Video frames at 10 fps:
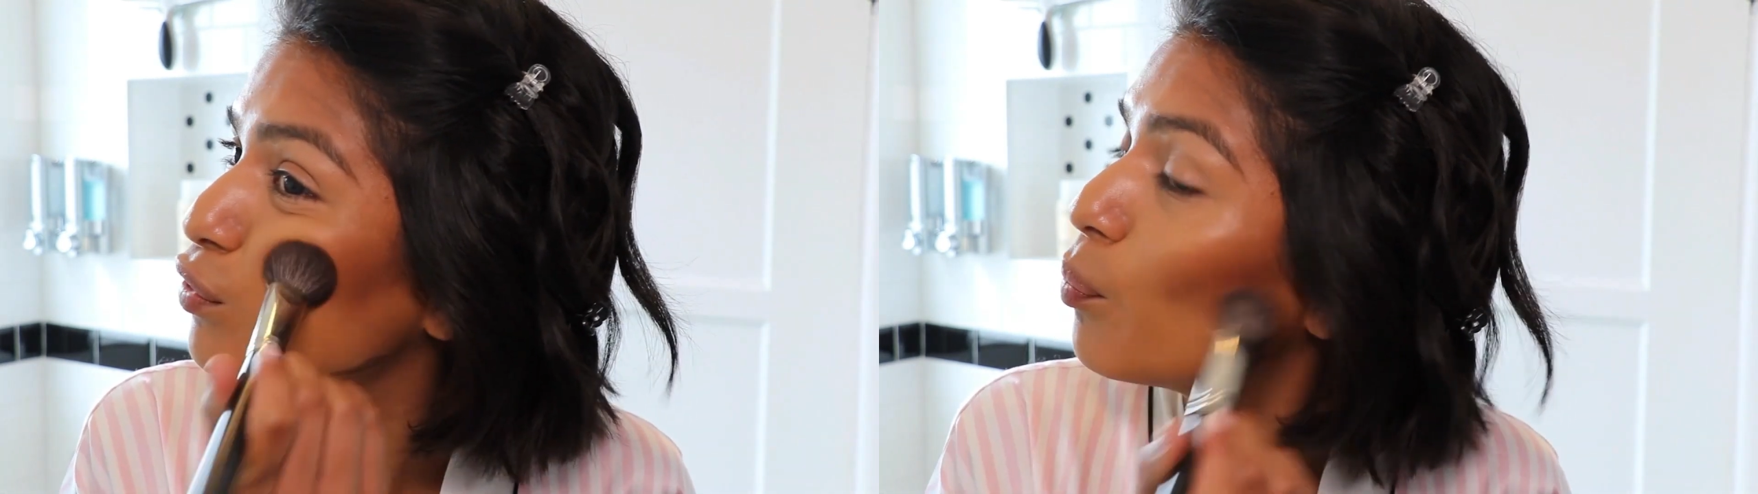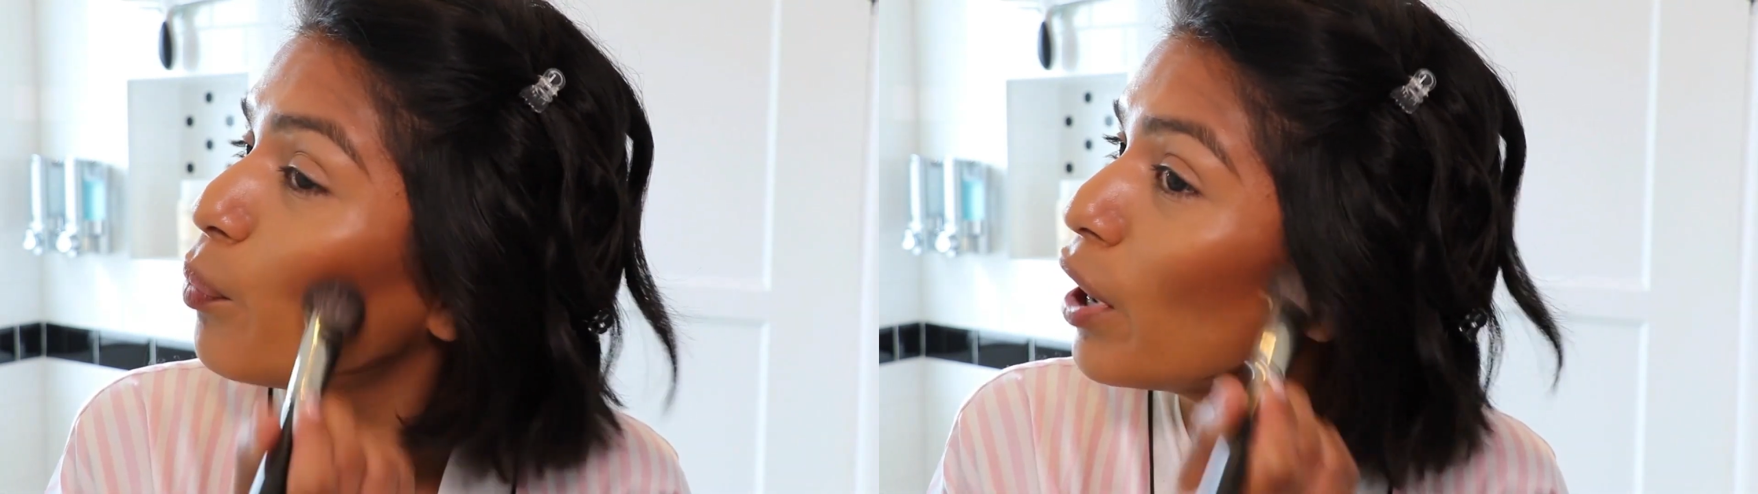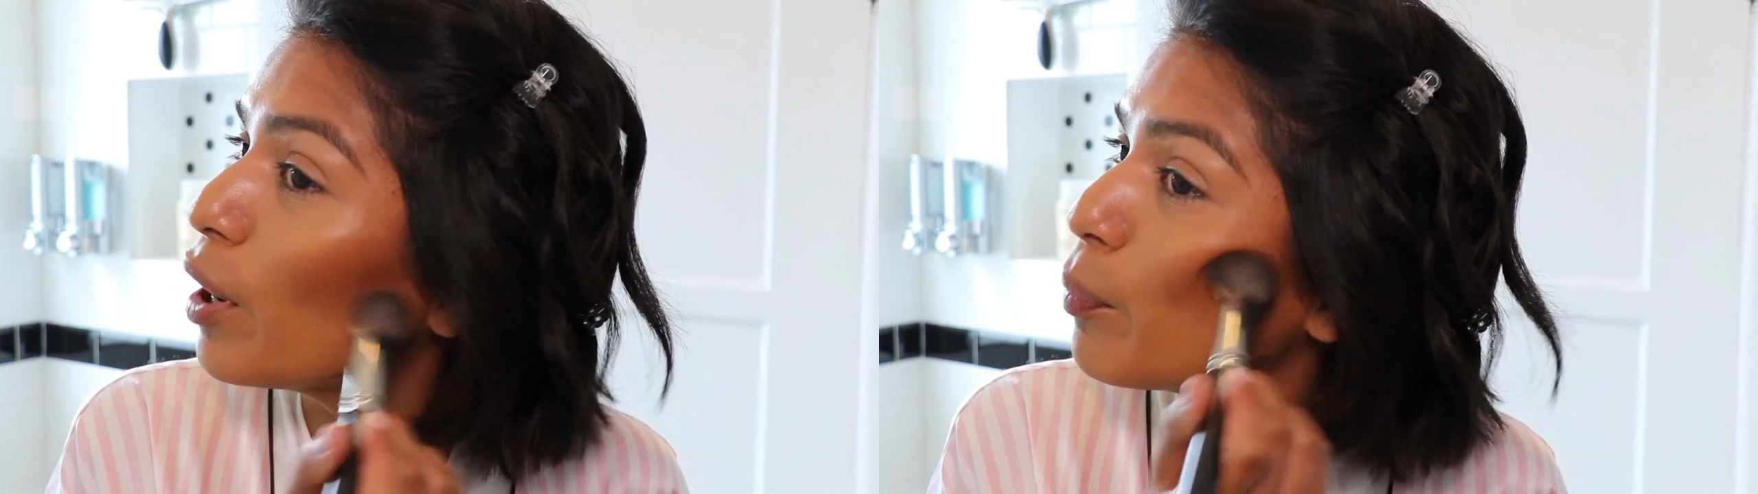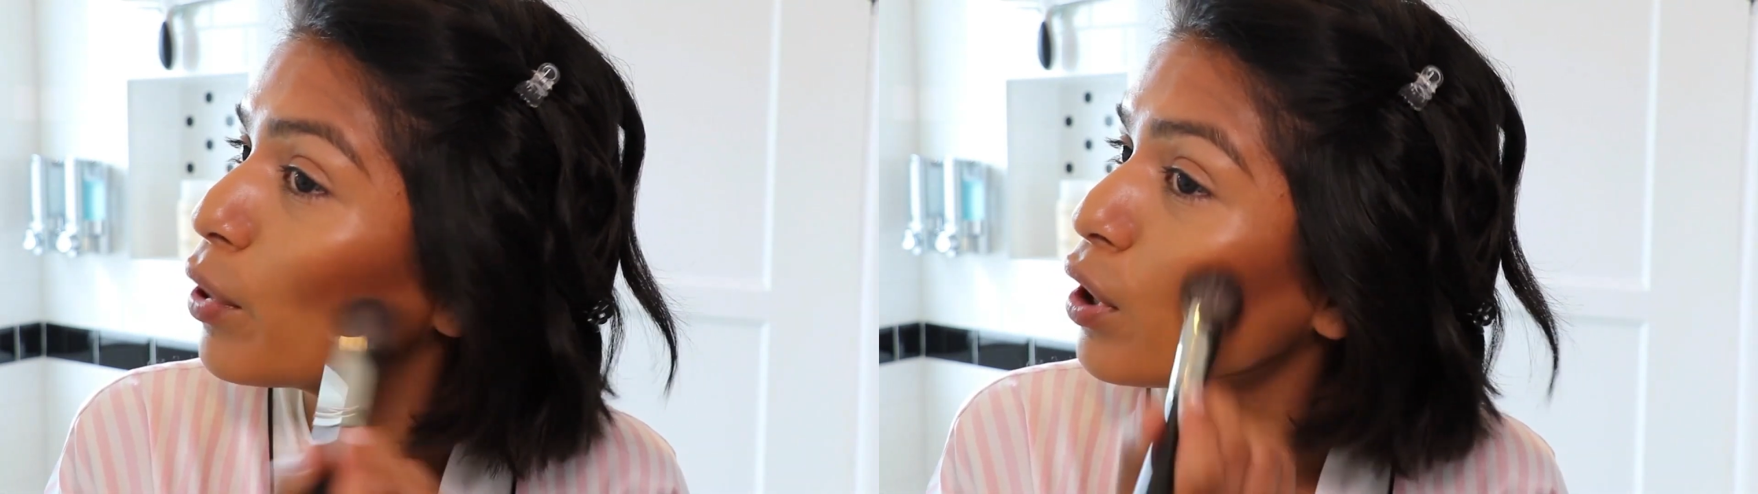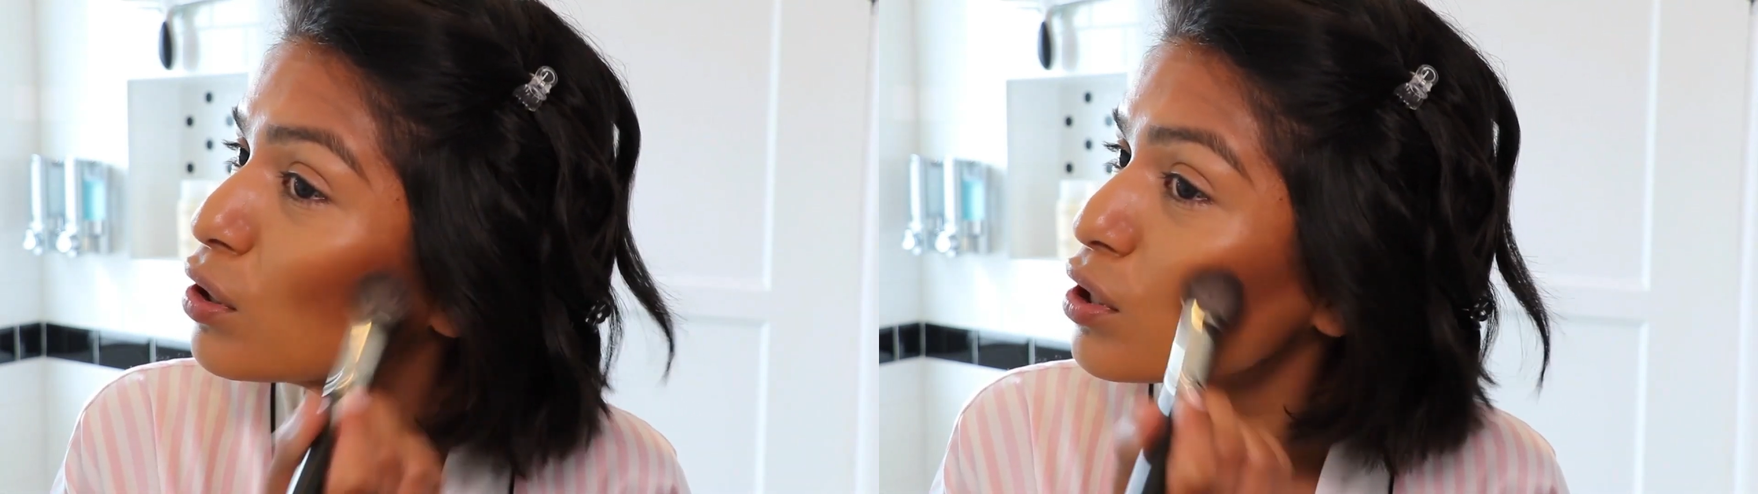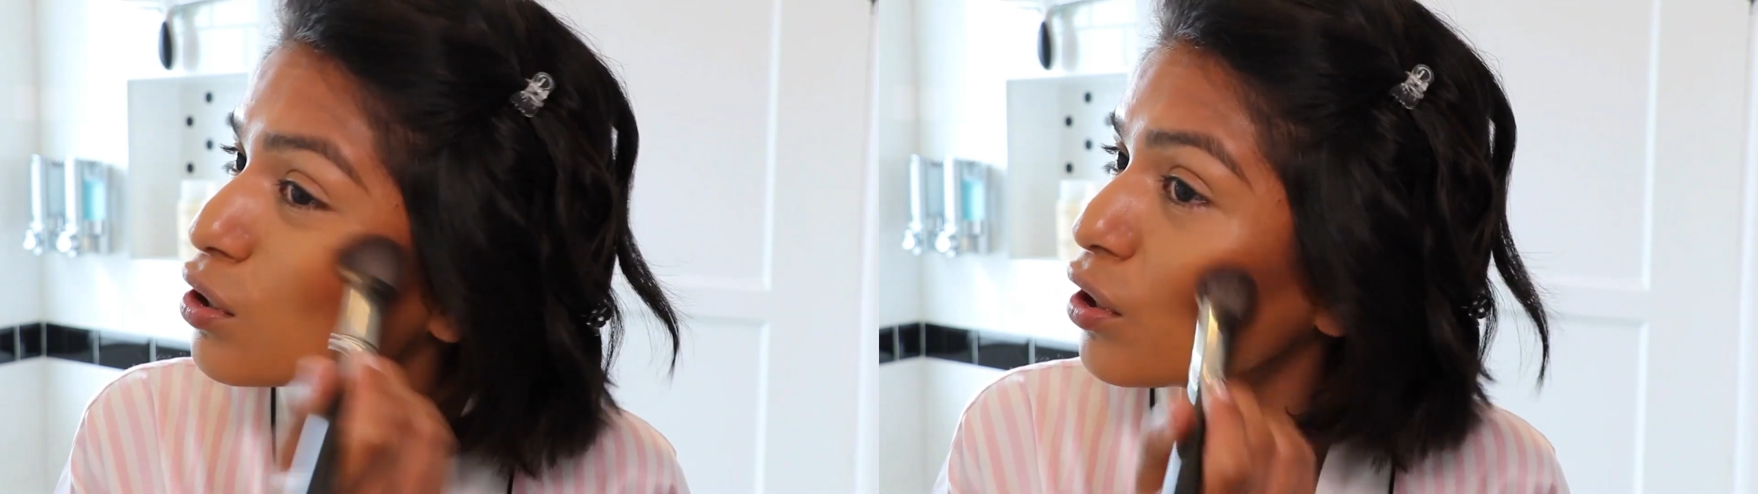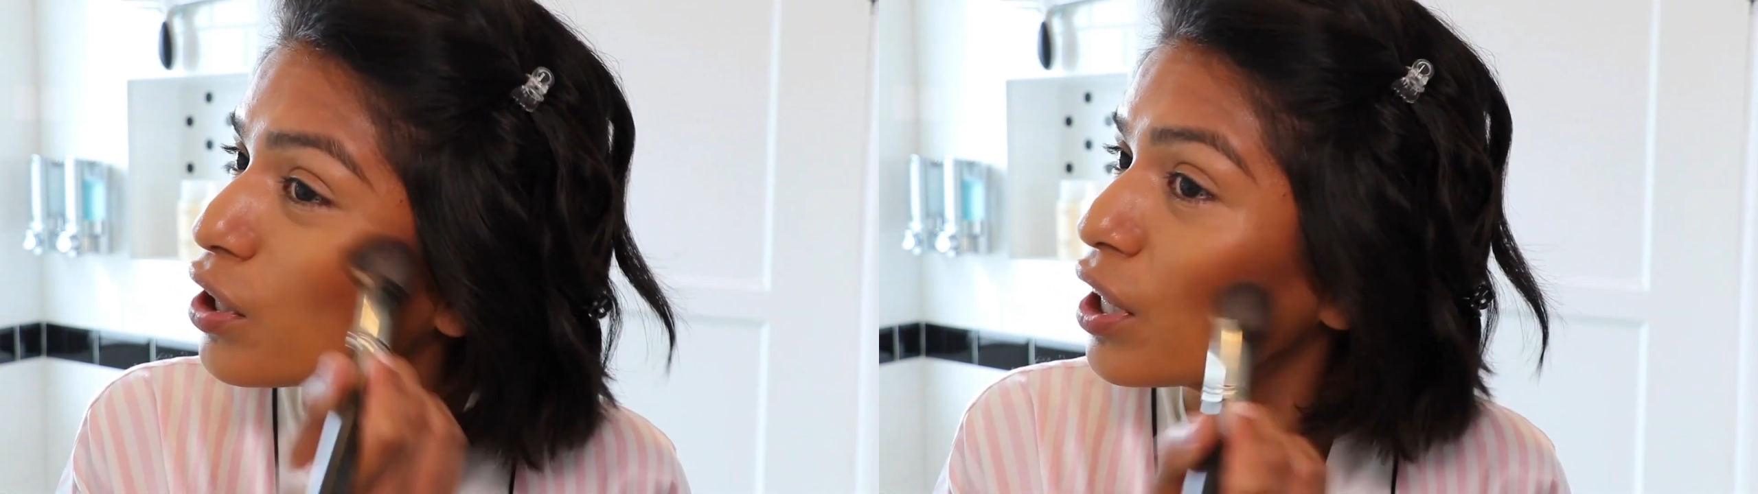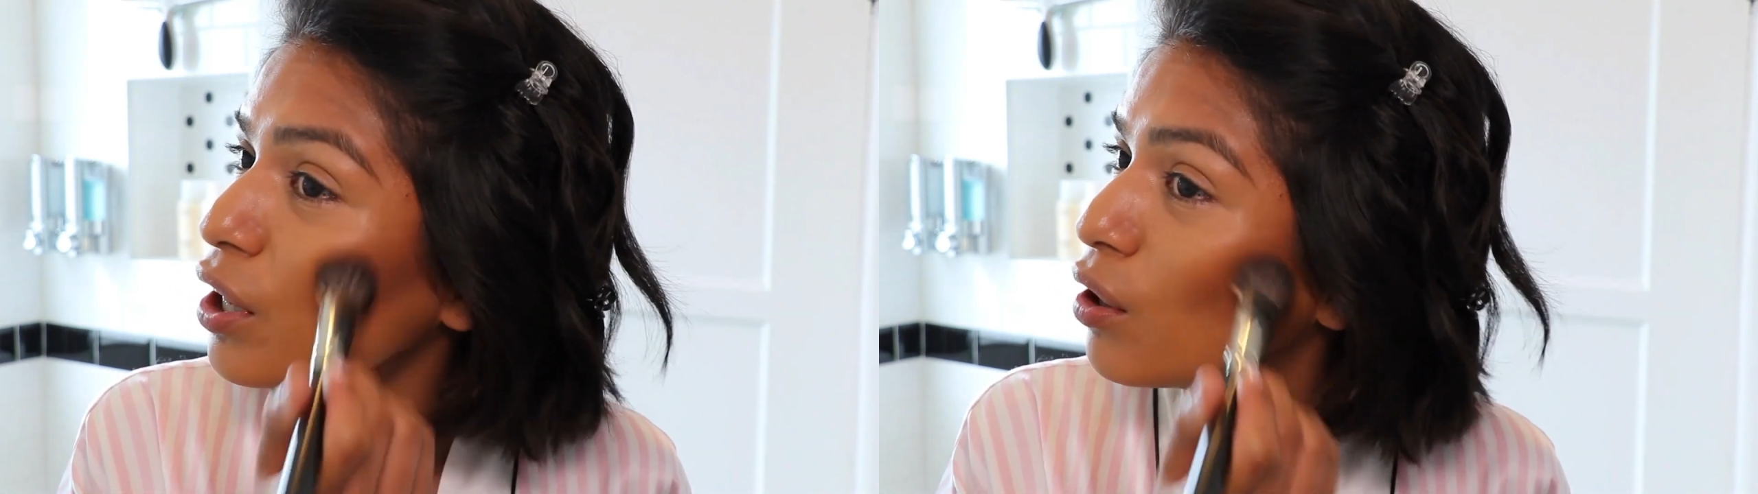But personally,